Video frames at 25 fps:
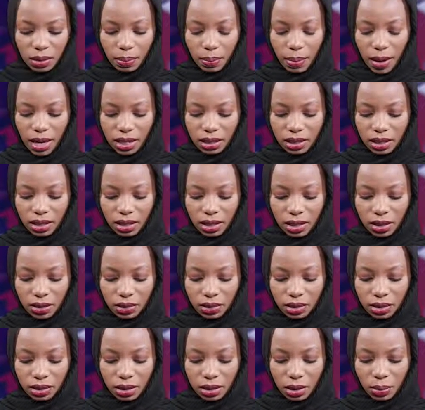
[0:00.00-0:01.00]
personnel
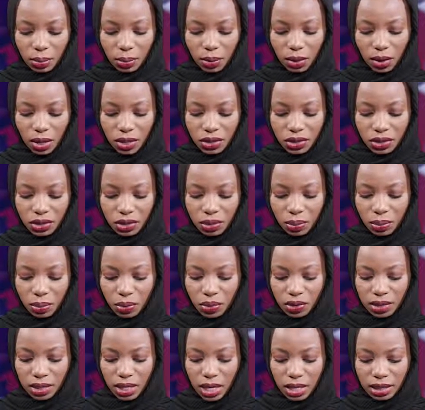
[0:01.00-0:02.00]
deployed to
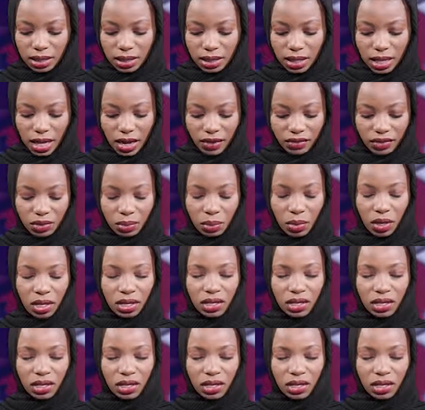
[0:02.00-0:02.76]
protect lives more